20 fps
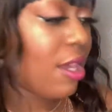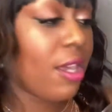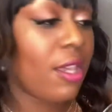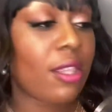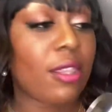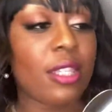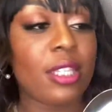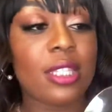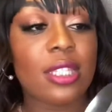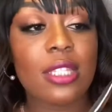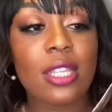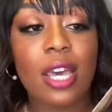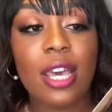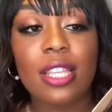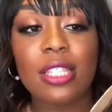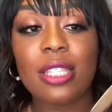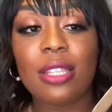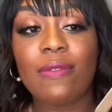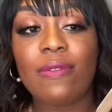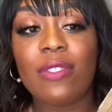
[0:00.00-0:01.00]
the
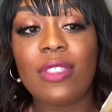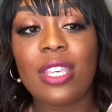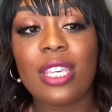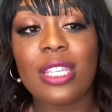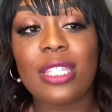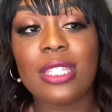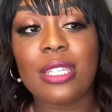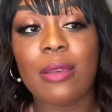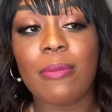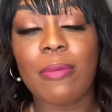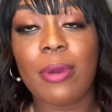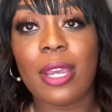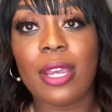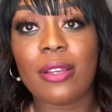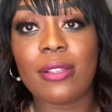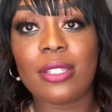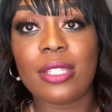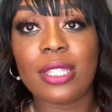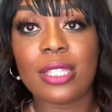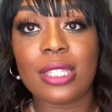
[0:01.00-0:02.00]
size of this
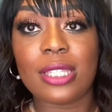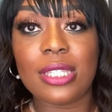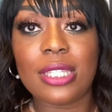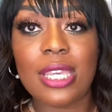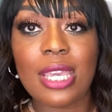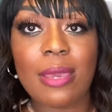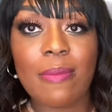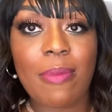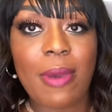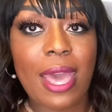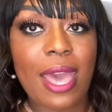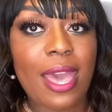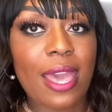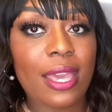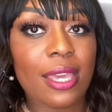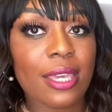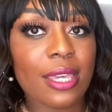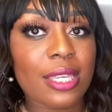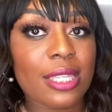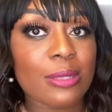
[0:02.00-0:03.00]
compared to the tea
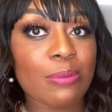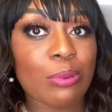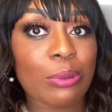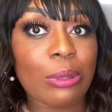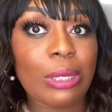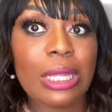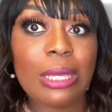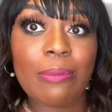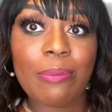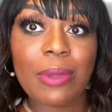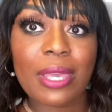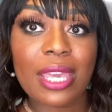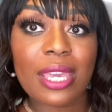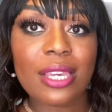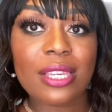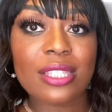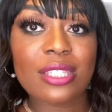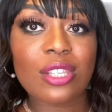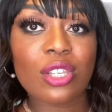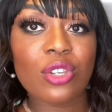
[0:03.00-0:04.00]
bag is pretty
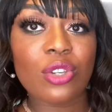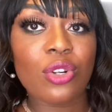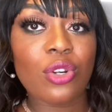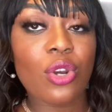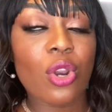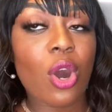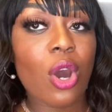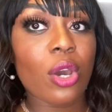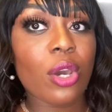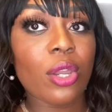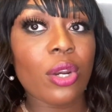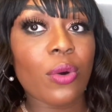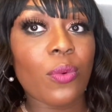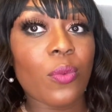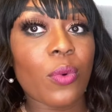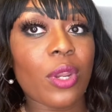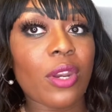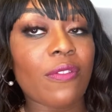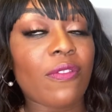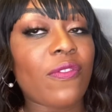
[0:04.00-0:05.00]
big. So you're not gonna
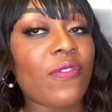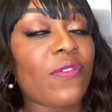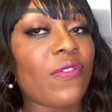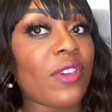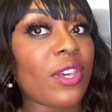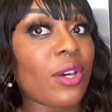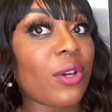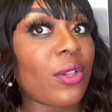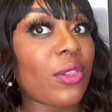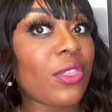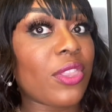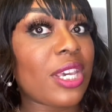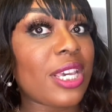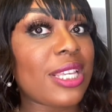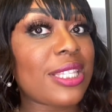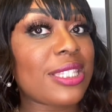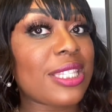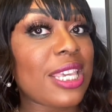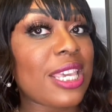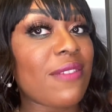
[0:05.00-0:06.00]
wanna fill
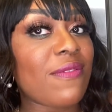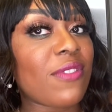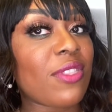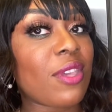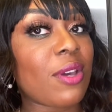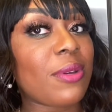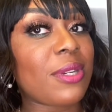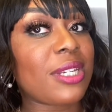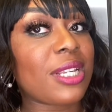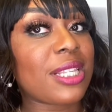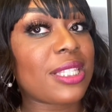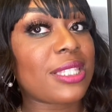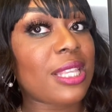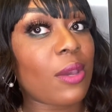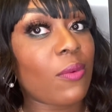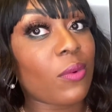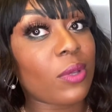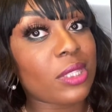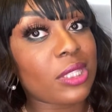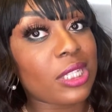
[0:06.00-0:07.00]
this, even though it does
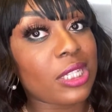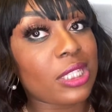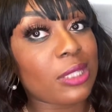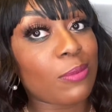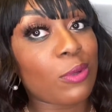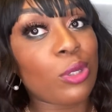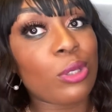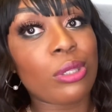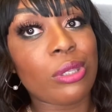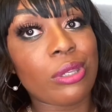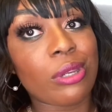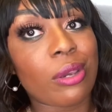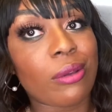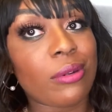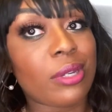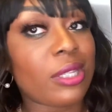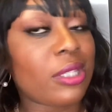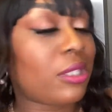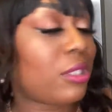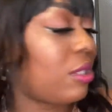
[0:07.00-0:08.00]
say one teaspoon, you
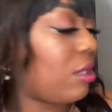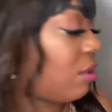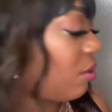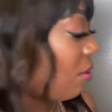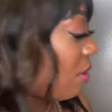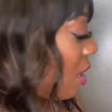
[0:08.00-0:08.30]
don't need to.